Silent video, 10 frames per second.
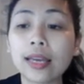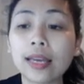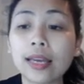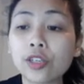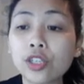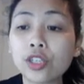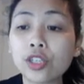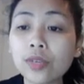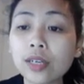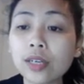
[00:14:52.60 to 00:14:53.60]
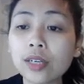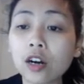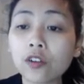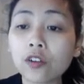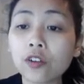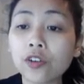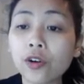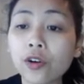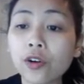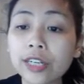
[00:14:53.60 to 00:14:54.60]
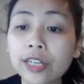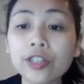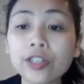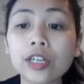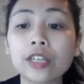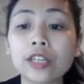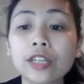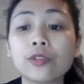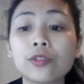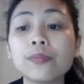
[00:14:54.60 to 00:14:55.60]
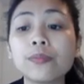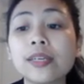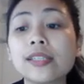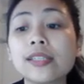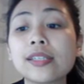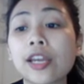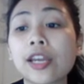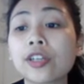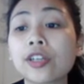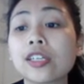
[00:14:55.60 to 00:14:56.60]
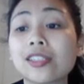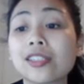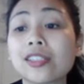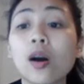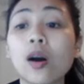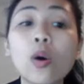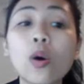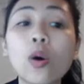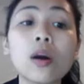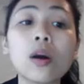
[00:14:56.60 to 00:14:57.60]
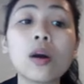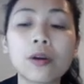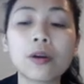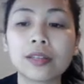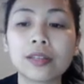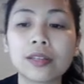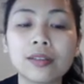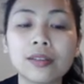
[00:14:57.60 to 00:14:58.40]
And the union of your area and your roomie's area is the whole apartment.